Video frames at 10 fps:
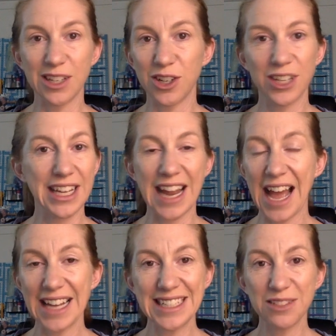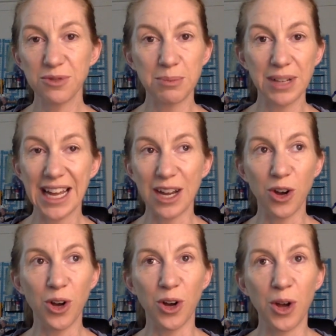all, and I didn't reply
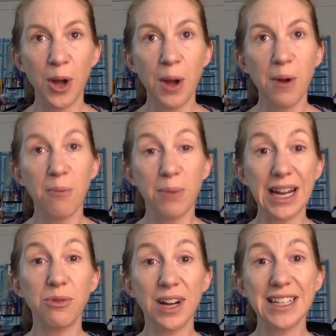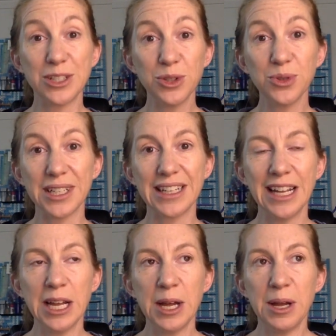all, but I want to do it,
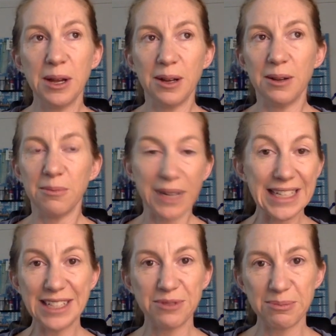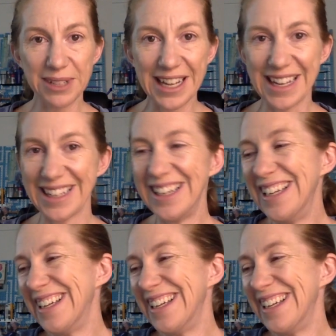but I didn't reply.